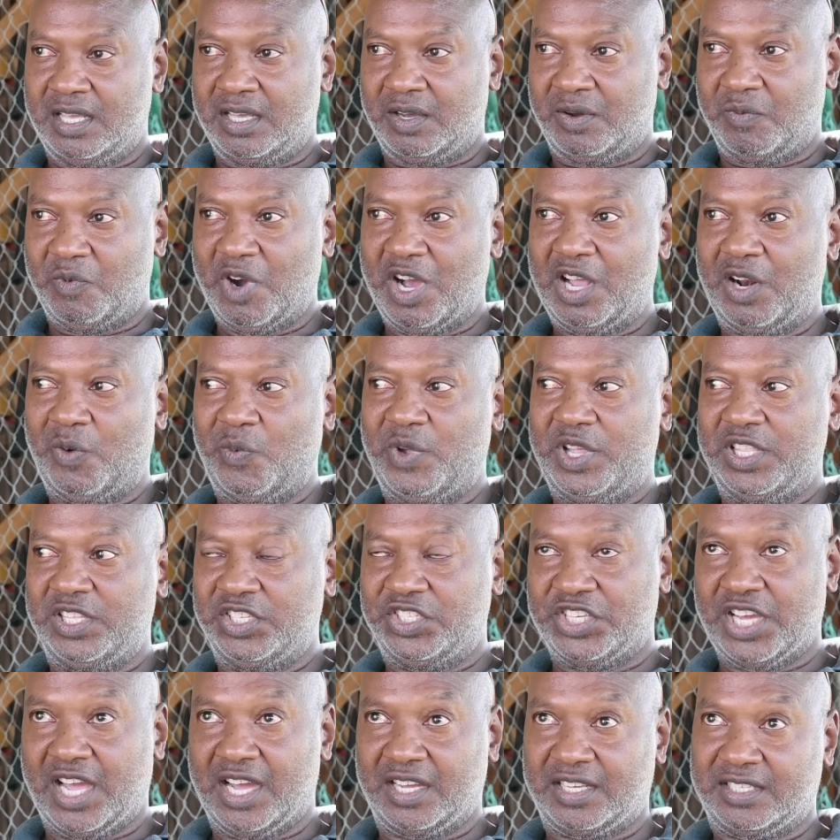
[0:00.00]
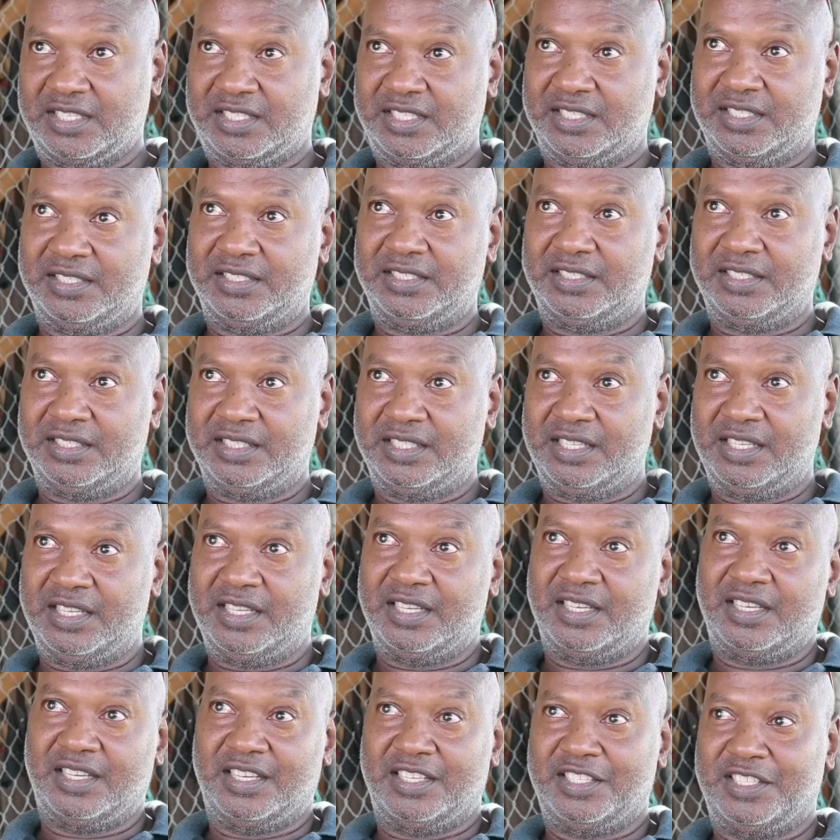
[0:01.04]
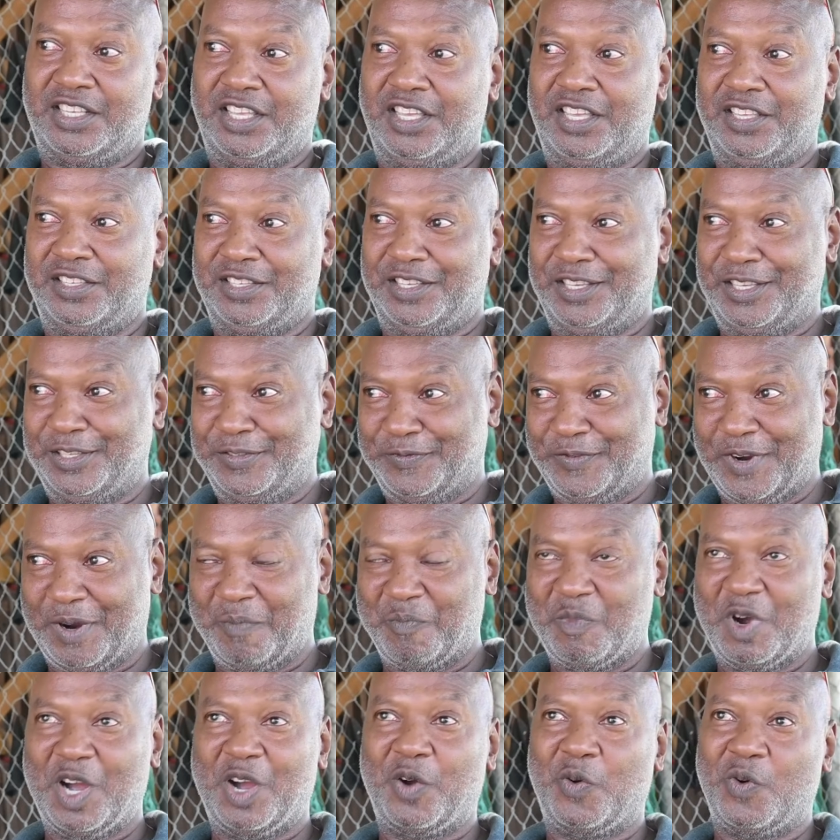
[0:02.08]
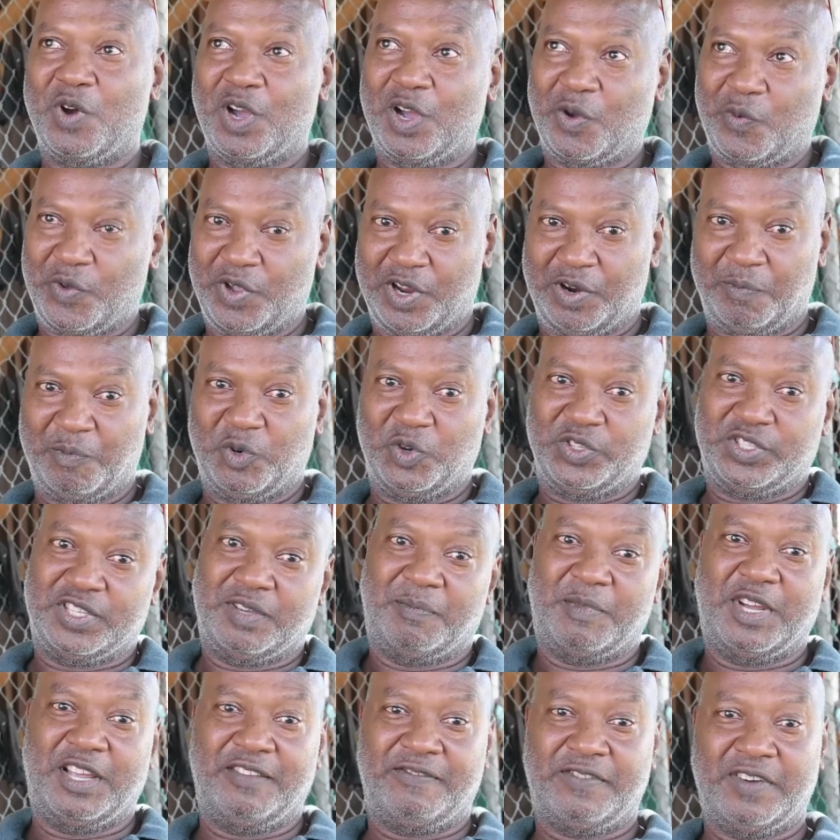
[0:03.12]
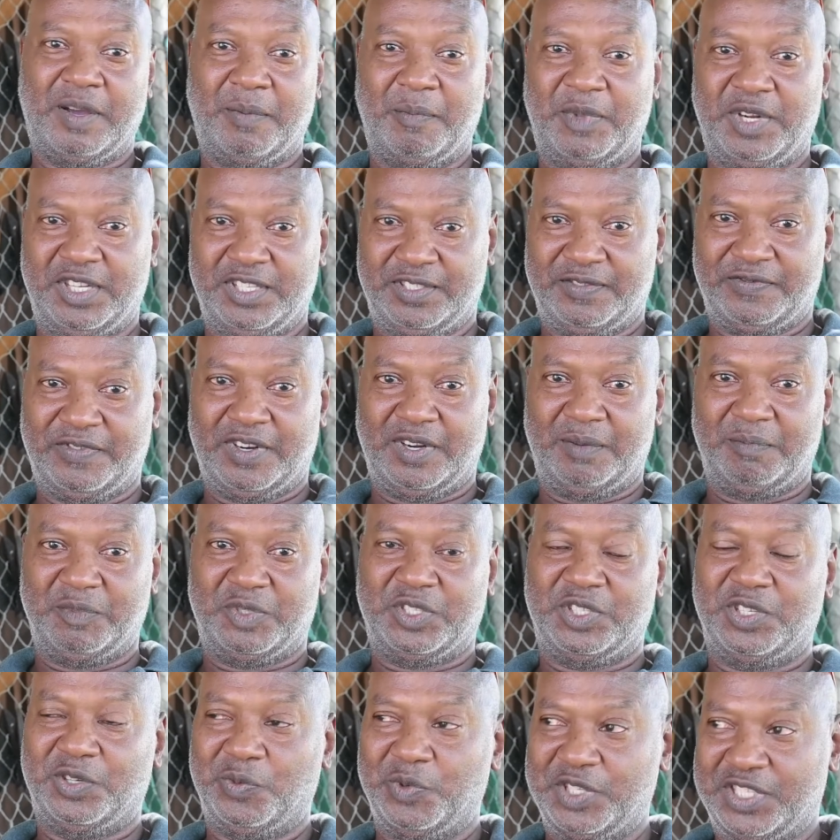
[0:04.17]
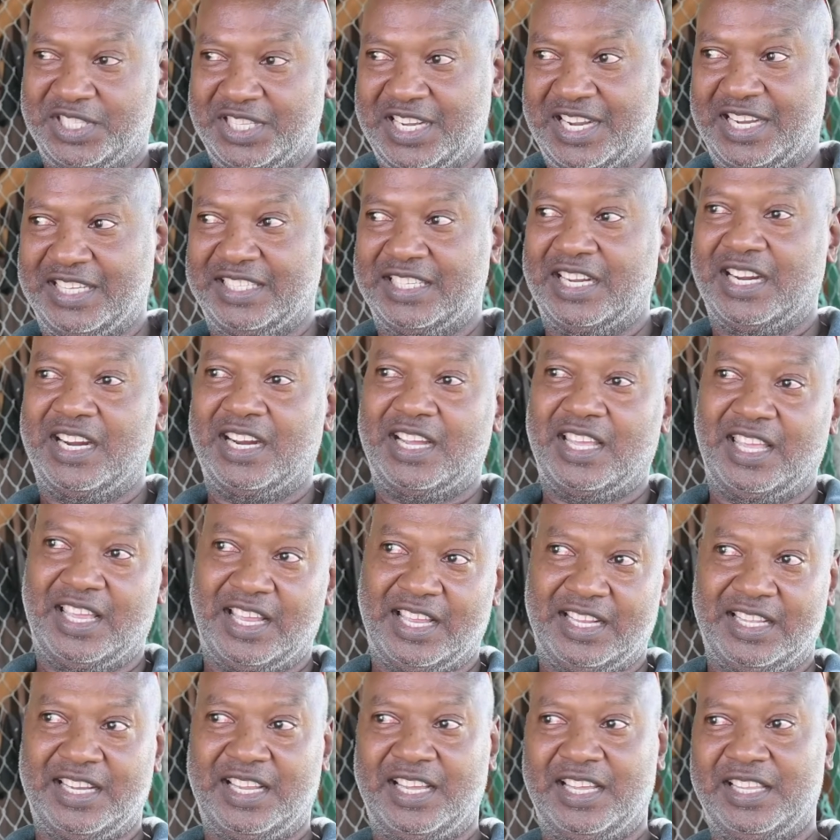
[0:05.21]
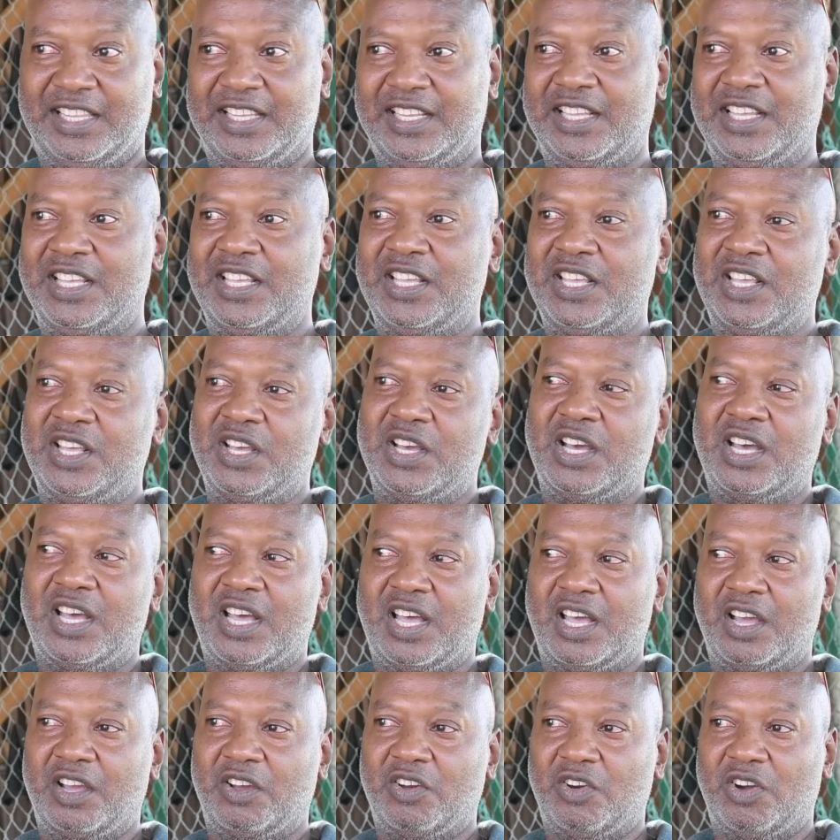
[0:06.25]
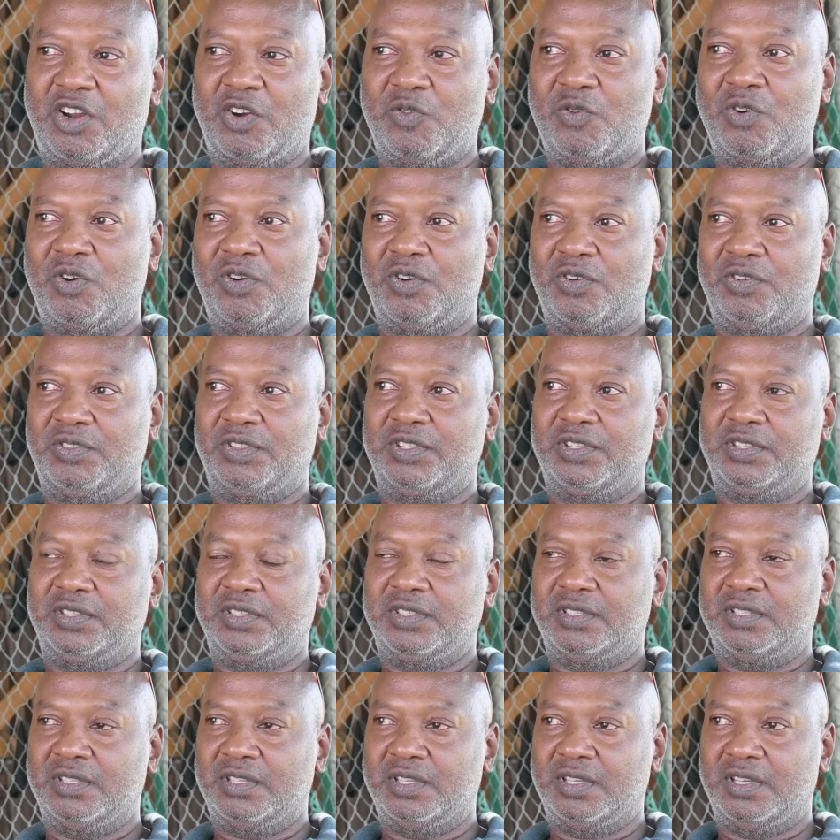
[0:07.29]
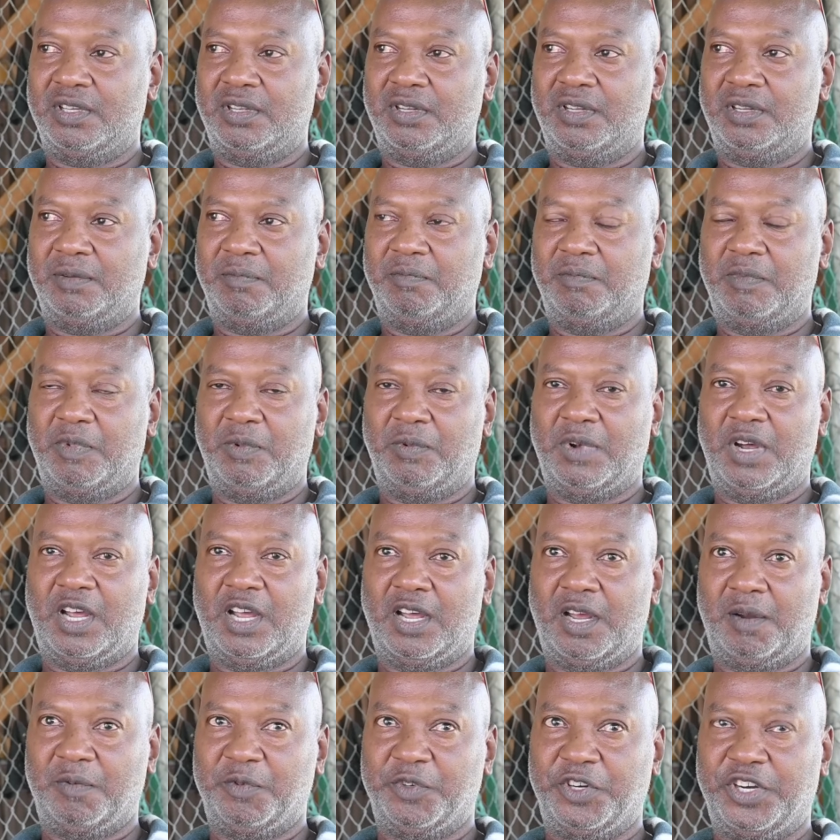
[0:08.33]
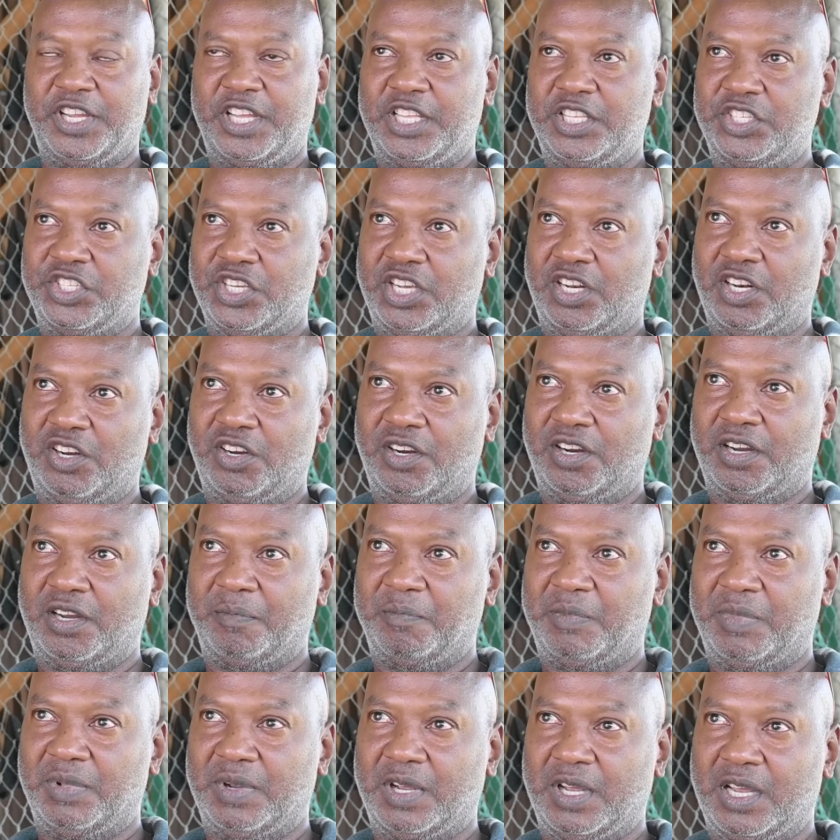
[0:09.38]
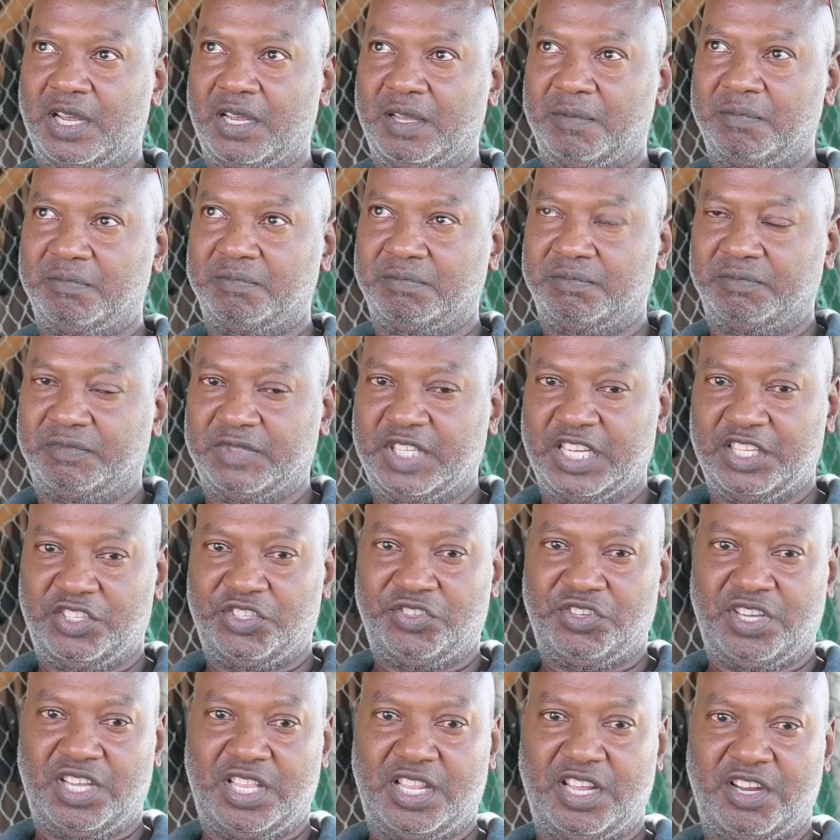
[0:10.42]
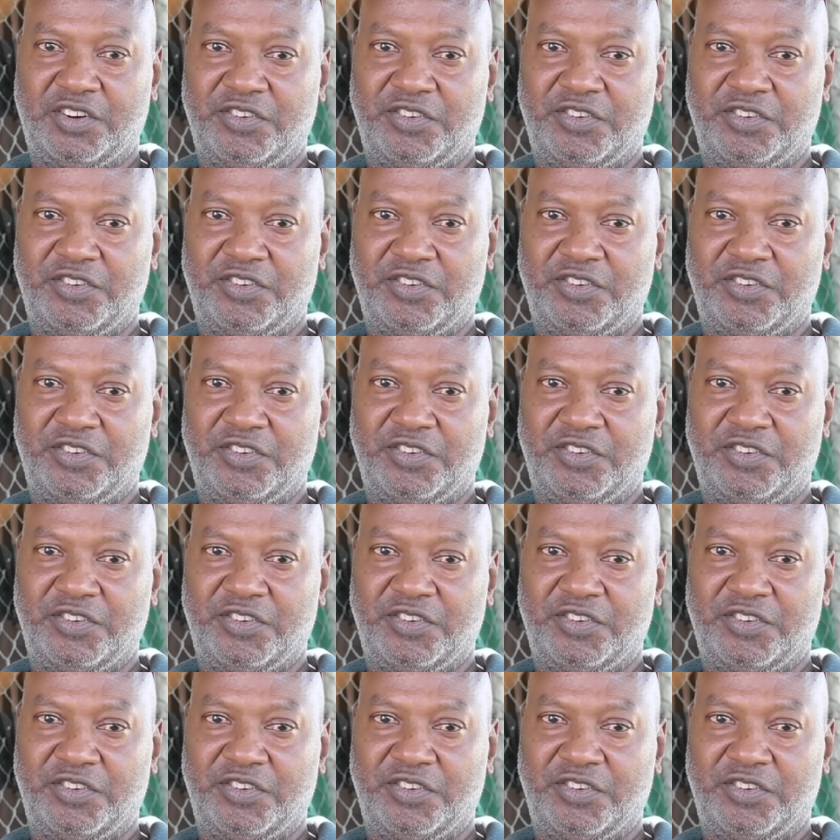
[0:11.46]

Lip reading: Walwyn Jackson, because he's from Bagwalk, where most of my family is from. So we start talking, and then I go around Ranger, that trainer,